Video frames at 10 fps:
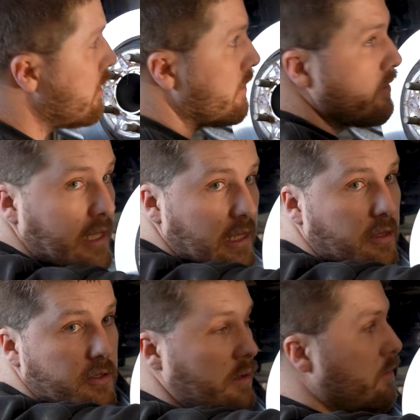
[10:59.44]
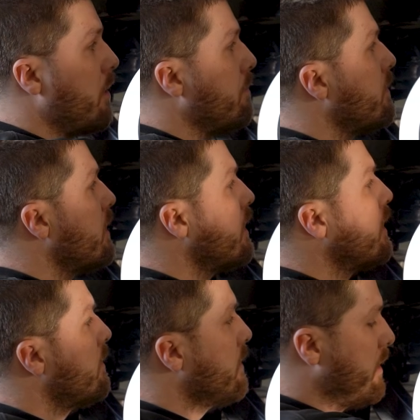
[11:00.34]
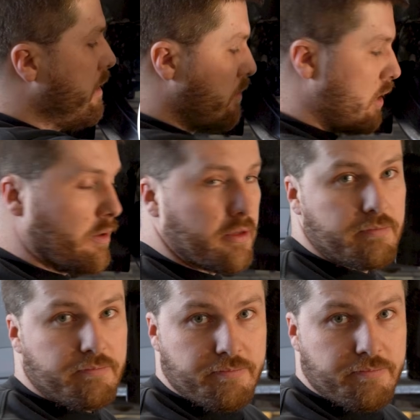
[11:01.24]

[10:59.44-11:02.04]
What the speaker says: one, then the top one, and then we'll lower the